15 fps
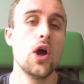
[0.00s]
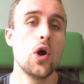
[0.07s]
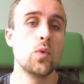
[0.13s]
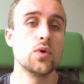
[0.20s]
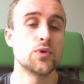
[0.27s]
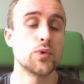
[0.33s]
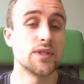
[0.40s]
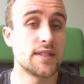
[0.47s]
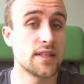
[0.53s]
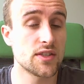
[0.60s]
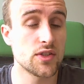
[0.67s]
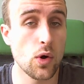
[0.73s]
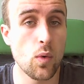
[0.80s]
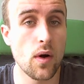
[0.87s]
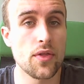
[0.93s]
which was
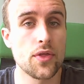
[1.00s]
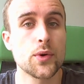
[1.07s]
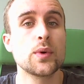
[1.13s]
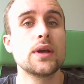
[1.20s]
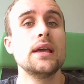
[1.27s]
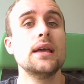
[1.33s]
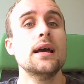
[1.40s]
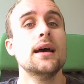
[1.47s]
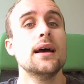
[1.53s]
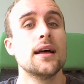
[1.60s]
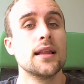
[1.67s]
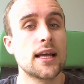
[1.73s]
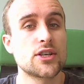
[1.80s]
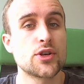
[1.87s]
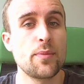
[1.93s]
6013
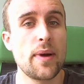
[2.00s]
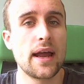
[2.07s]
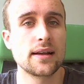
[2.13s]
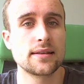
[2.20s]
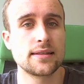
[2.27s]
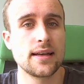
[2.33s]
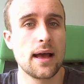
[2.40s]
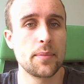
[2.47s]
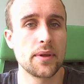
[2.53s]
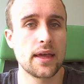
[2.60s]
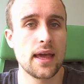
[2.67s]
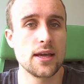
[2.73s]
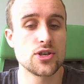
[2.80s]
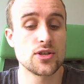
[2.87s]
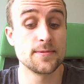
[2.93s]
Electromagnetics and
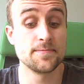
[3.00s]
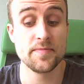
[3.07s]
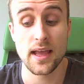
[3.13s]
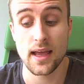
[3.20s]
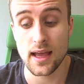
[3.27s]
Application.